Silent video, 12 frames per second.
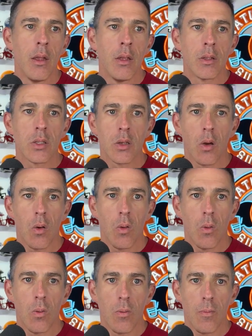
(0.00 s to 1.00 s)

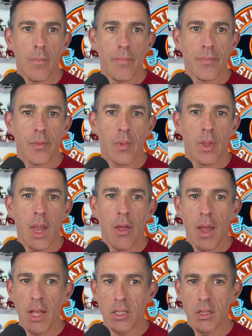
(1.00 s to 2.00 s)
So now
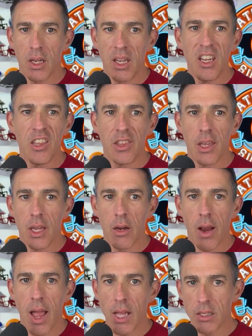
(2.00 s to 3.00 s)
that's the key thing
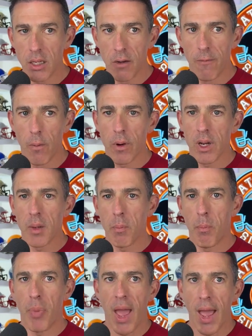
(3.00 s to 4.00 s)
here, asking for it
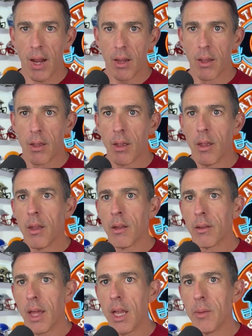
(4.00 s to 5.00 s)
back.
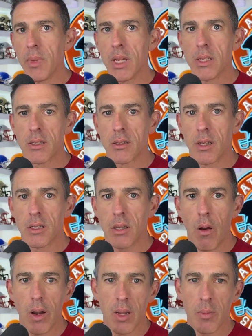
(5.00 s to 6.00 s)
That means it's
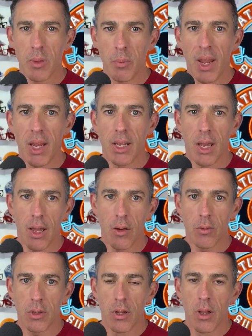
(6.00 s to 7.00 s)
already been paid
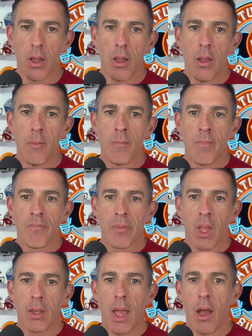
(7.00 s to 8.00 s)
out.
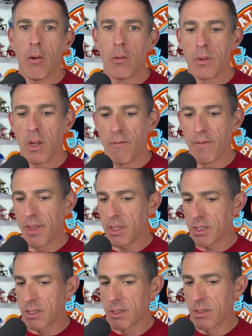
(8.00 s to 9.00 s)
Now, if
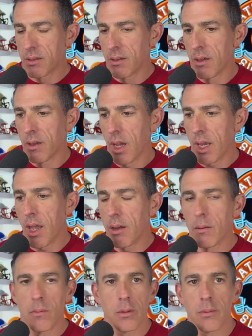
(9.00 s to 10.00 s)
this, again,